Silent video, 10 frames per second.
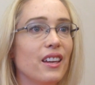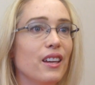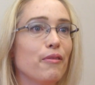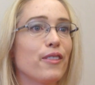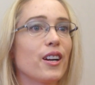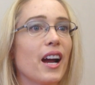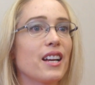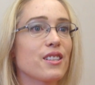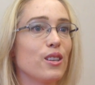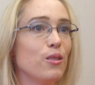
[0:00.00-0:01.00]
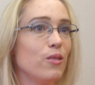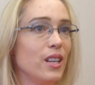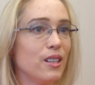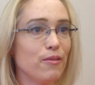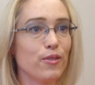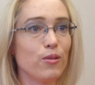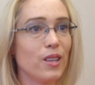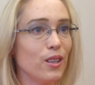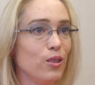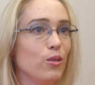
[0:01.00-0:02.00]
If they're asking you to eat a
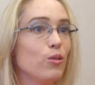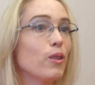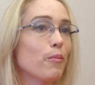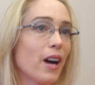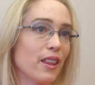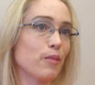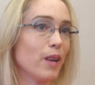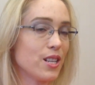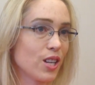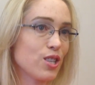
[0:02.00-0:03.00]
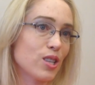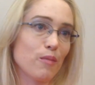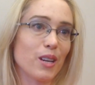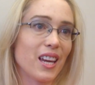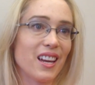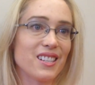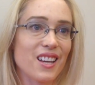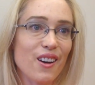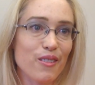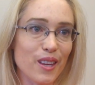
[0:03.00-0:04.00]
food that you are bothered by touching but can't
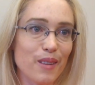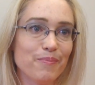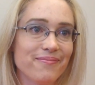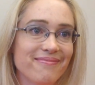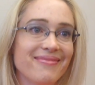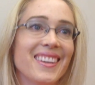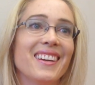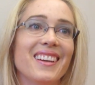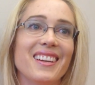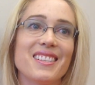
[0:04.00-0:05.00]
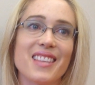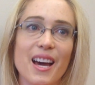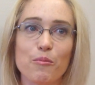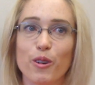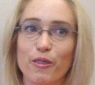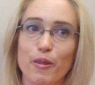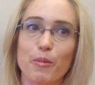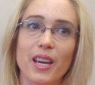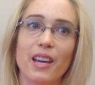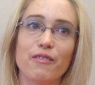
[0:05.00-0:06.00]
tell them, is that more of a
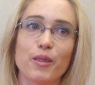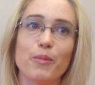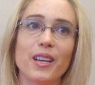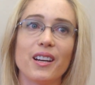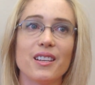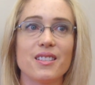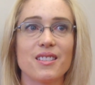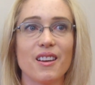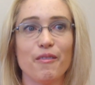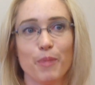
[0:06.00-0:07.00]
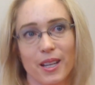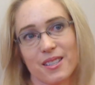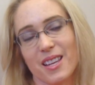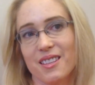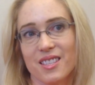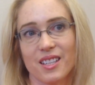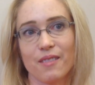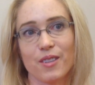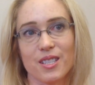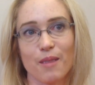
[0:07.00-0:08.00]
behavior because of being
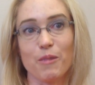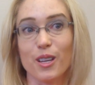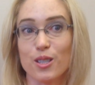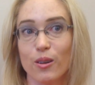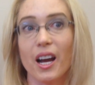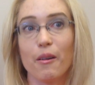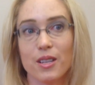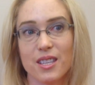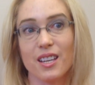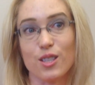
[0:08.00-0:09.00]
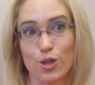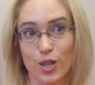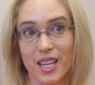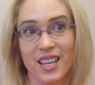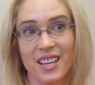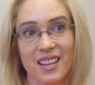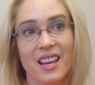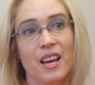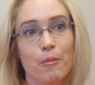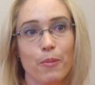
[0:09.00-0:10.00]
sensitive to something? So I would say it's tricky,
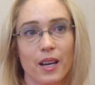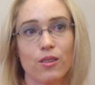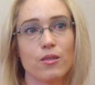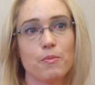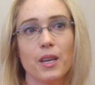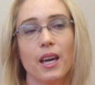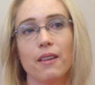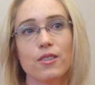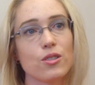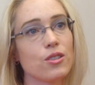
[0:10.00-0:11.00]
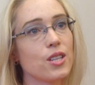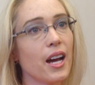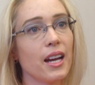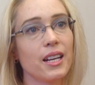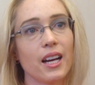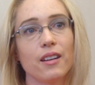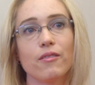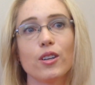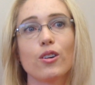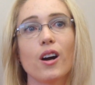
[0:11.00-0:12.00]
but those behaviors are tied kind
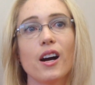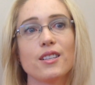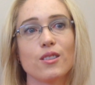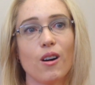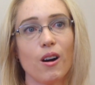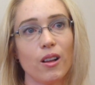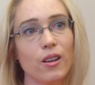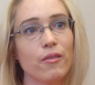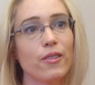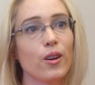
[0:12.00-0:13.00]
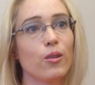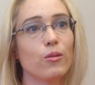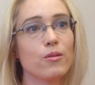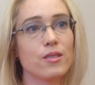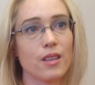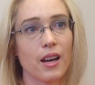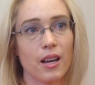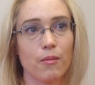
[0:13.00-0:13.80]
of across all of those